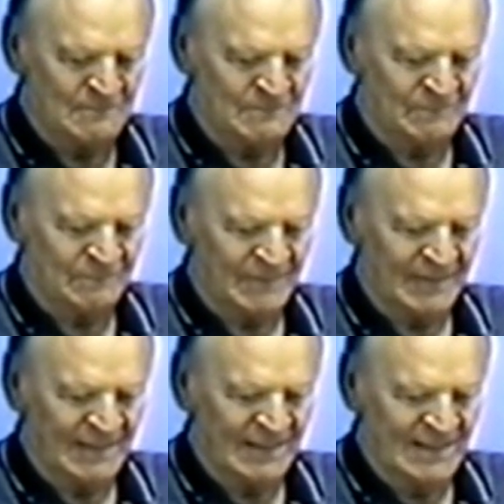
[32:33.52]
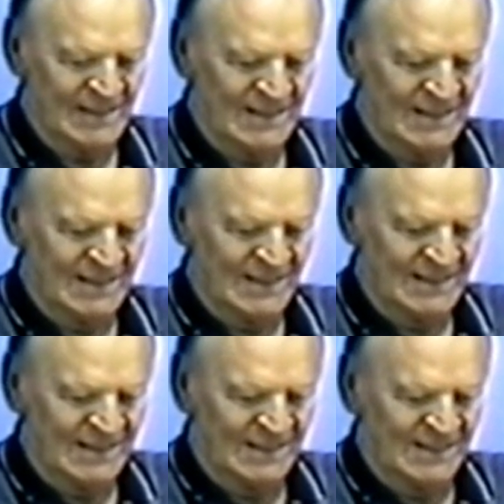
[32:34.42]

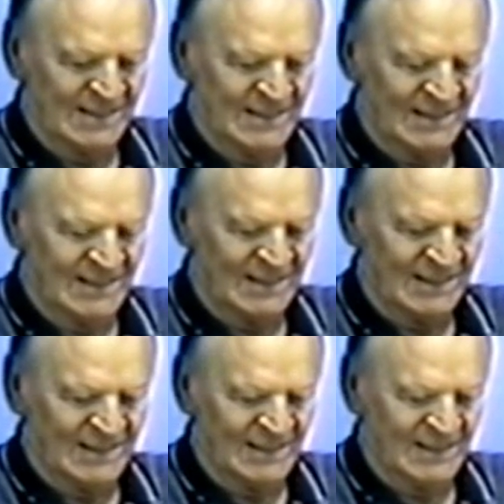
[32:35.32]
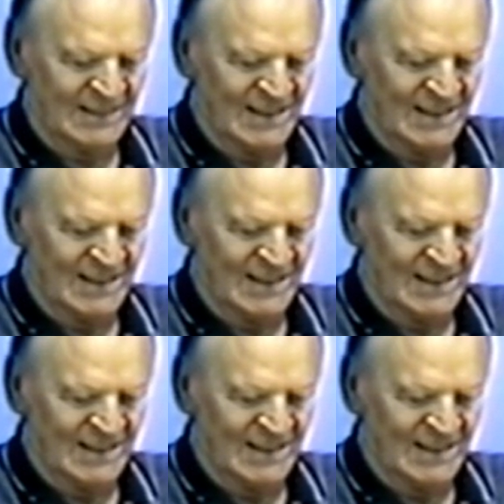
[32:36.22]
(silence)